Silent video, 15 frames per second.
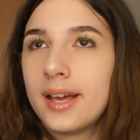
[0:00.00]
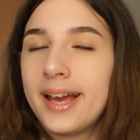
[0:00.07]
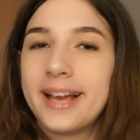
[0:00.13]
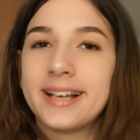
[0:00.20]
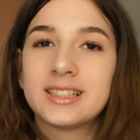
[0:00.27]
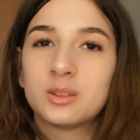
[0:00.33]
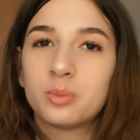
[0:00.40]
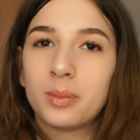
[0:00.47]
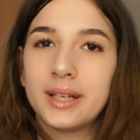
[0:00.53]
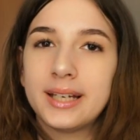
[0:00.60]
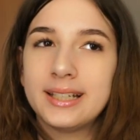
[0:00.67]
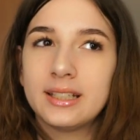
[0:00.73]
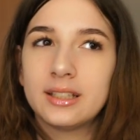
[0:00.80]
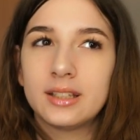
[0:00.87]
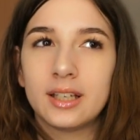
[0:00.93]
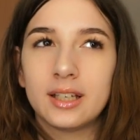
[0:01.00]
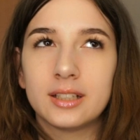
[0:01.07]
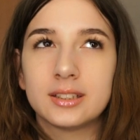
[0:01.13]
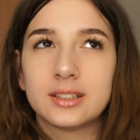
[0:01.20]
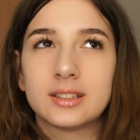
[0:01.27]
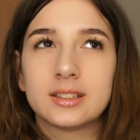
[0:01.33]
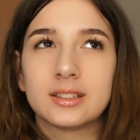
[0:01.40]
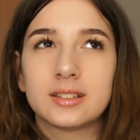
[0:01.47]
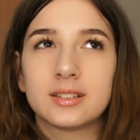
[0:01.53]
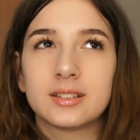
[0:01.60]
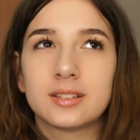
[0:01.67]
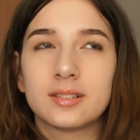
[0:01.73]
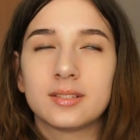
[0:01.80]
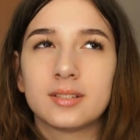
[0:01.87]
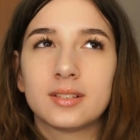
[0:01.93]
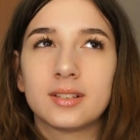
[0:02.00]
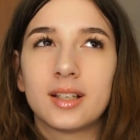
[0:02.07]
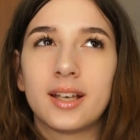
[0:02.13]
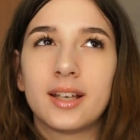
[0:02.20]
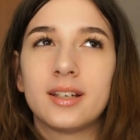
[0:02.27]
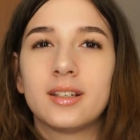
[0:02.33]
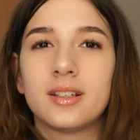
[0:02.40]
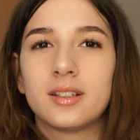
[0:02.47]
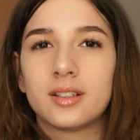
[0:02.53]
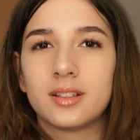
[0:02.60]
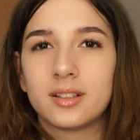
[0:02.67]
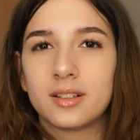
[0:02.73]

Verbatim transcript: explaining things and